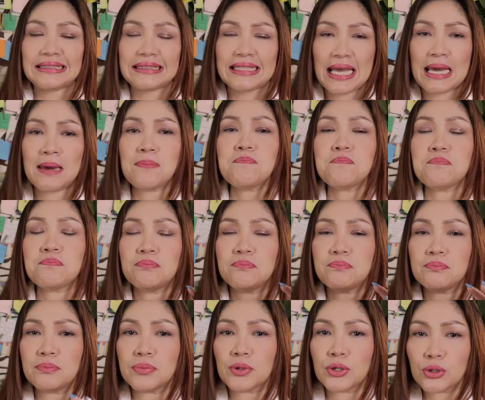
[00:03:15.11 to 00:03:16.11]

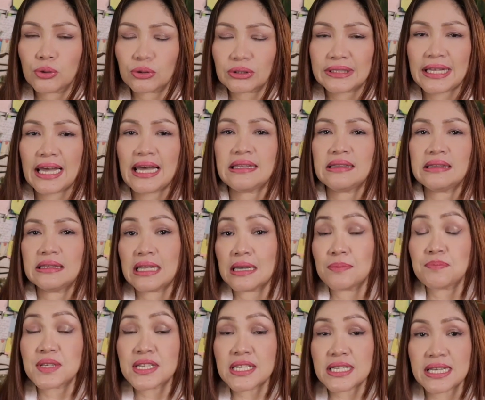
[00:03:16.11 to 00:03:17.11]

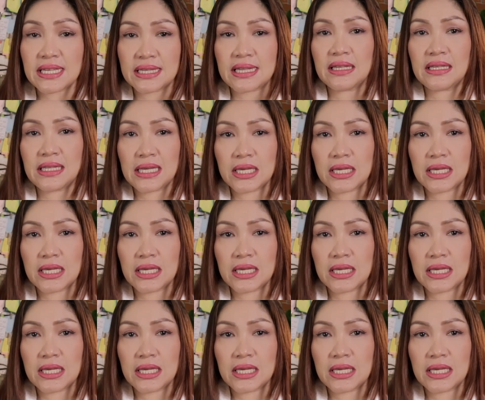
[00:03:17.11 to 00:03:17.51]
deep-seated